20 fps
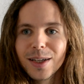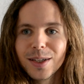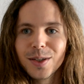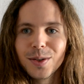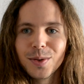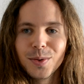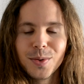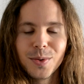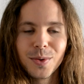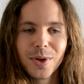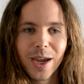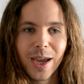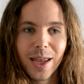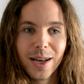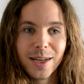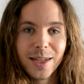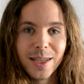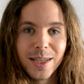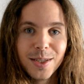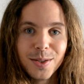you
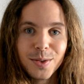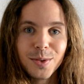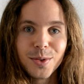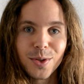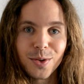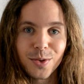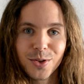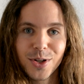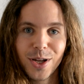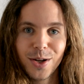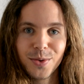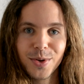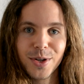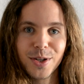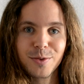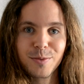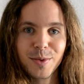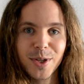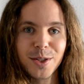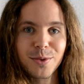can heal your shadow
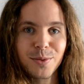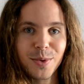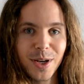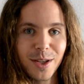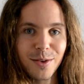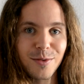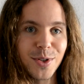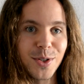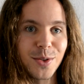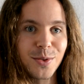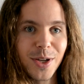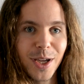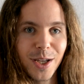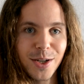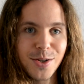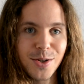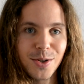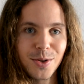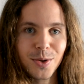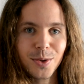aspects whenever you
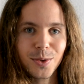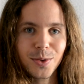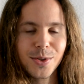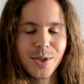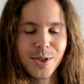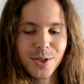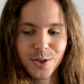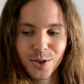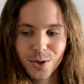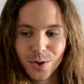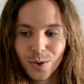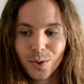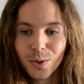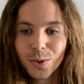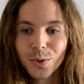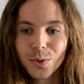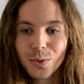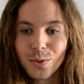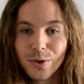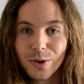catch a cold. It's a
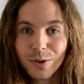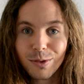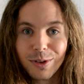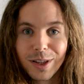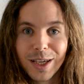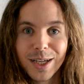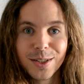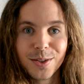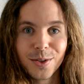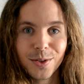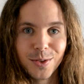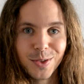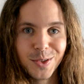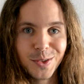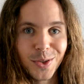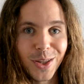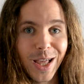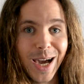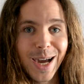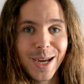cold to reflect on
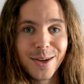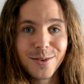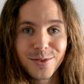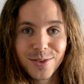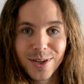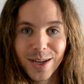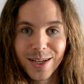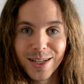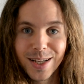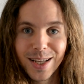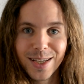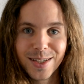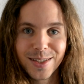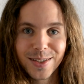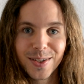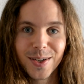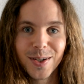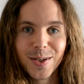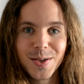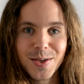your life, and it has
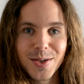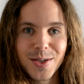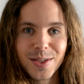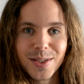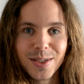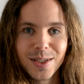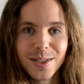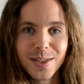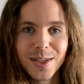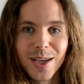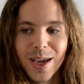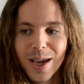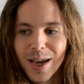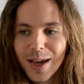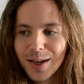a consciousness.